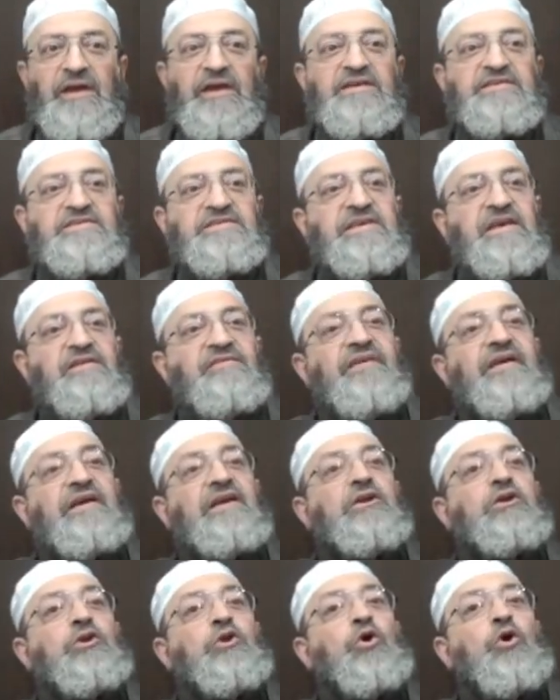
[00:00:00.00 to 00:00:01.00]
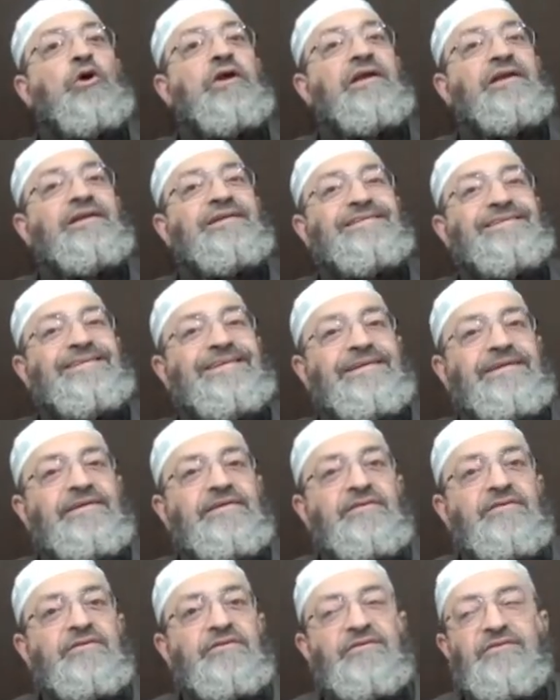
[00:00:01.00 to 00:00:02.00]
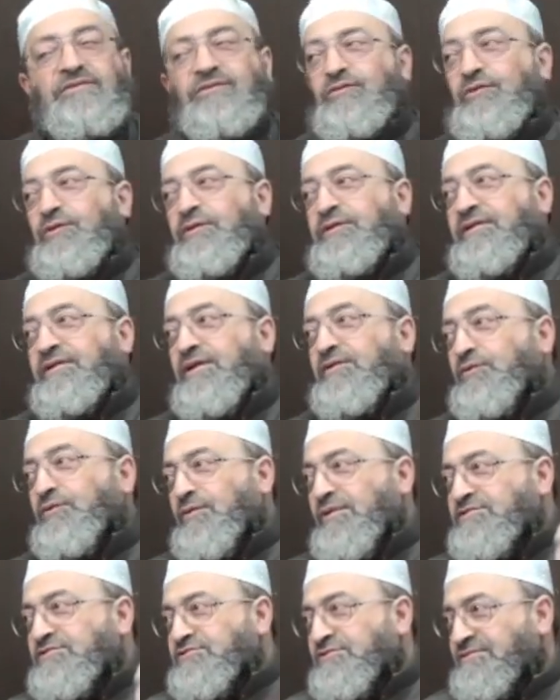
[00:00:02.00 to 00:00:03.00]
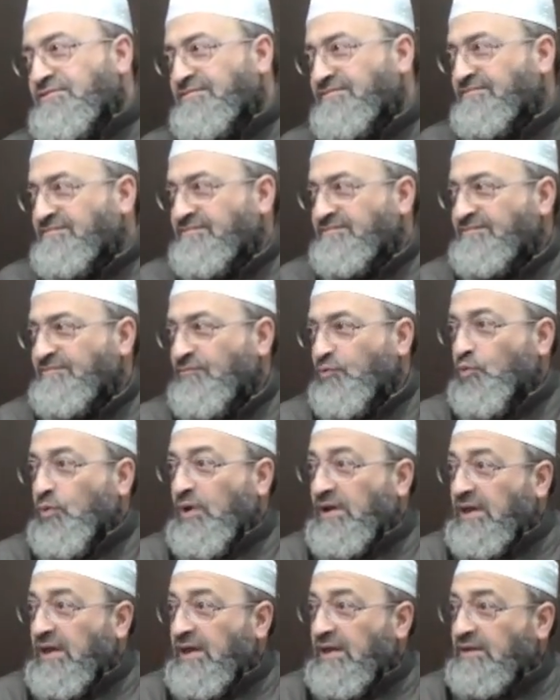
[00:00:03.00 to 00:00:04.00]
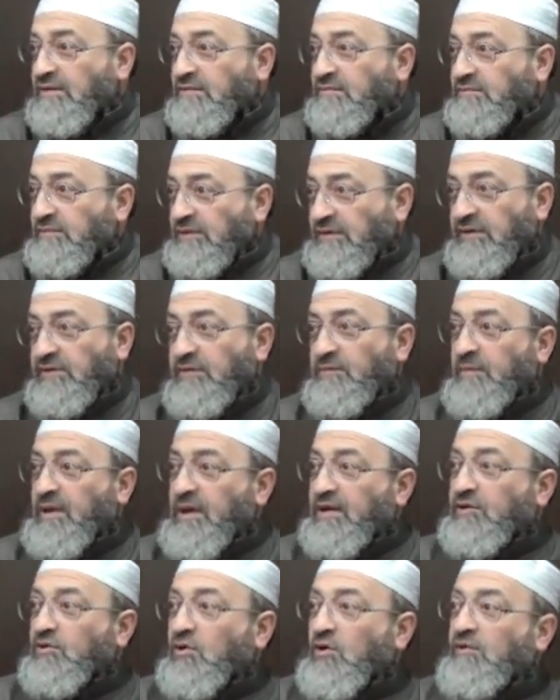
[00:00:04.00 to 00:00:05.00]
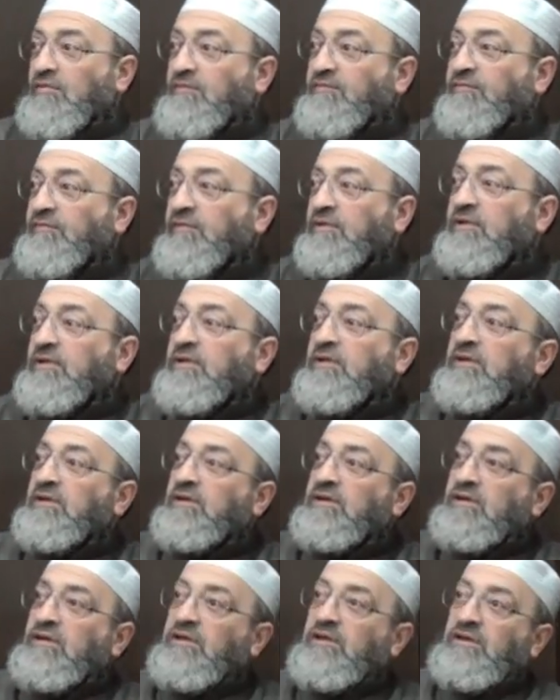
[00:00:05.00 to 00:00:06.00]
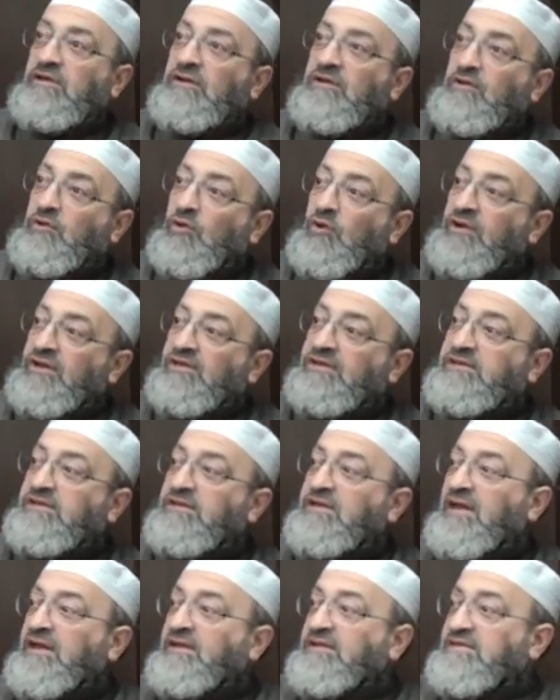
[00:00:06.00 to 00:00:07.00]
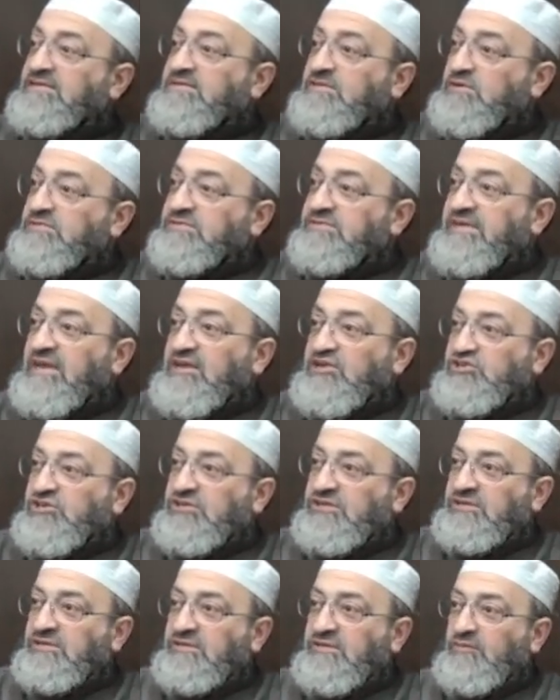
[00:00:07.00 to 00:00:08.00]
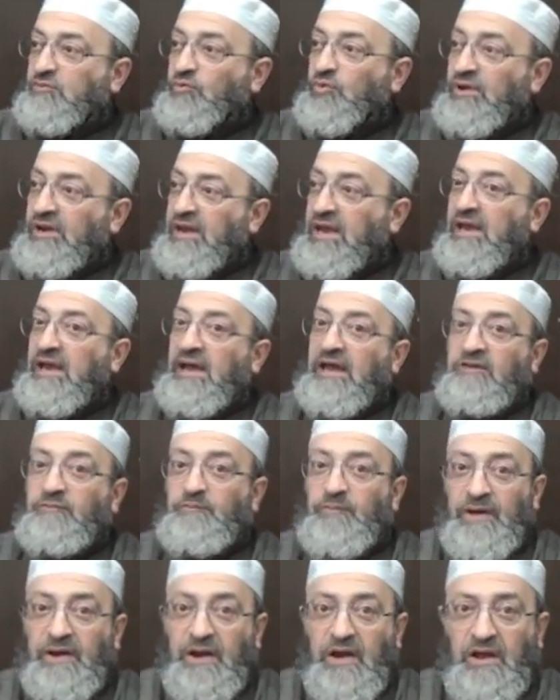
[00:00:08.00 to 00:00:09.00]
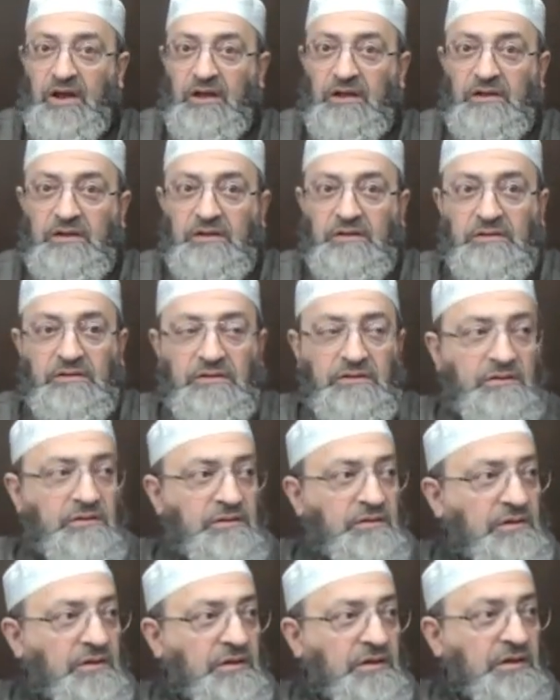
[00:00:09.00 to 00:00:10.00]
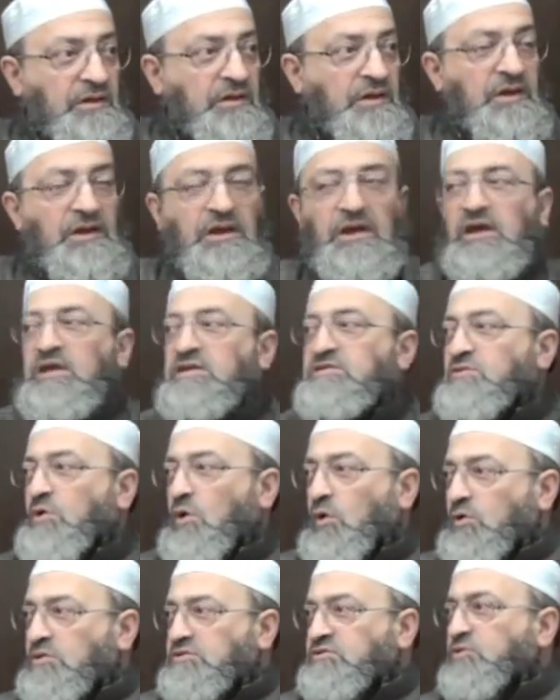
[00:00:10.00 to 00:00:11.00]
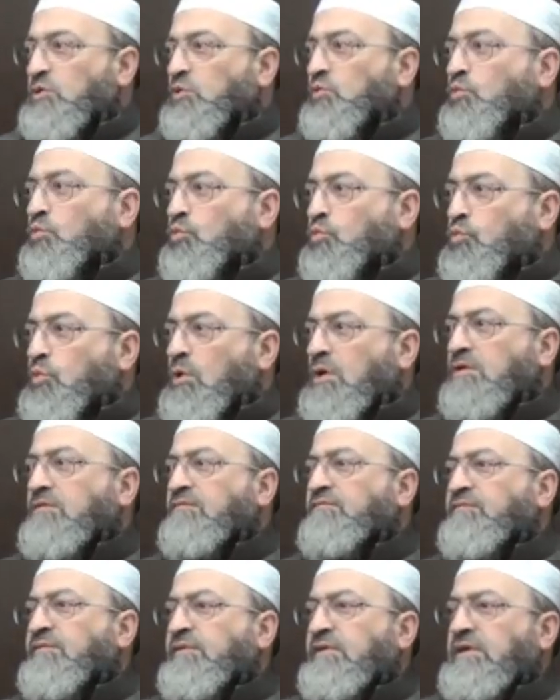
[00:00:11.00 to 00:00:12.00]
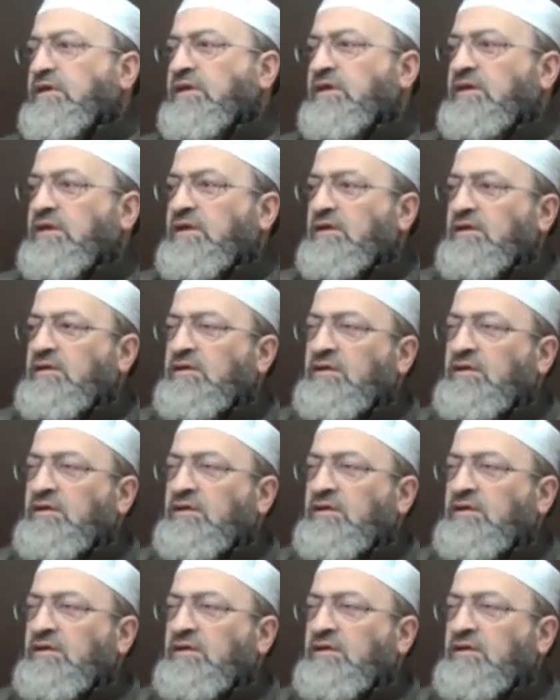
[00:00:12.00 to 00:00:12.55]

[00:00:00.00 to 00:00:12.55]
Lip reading: He's giving loyalty to another religion. Wala, the matter of loyalty and dissociation, wala and bara, is also one of the